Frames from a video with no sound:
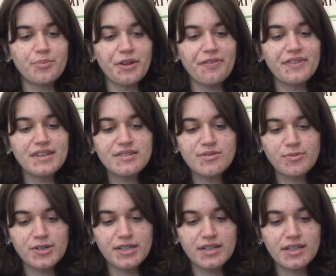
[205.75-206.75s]
But this
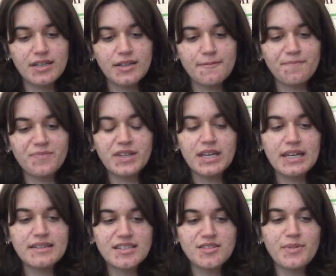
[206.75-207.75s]
one,
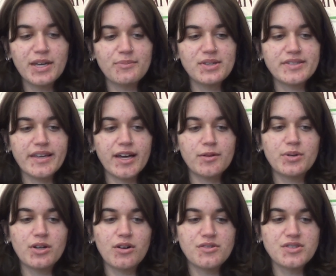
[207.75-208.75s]
it did make me sad, but
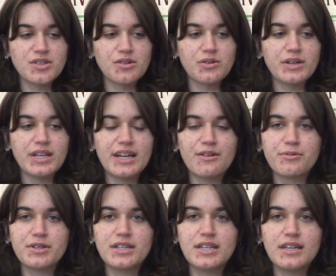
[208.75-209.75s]
also it had a
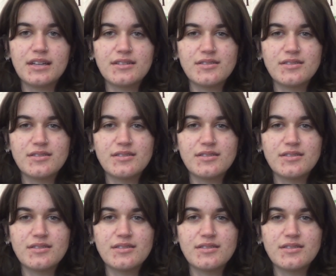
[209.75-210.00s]
really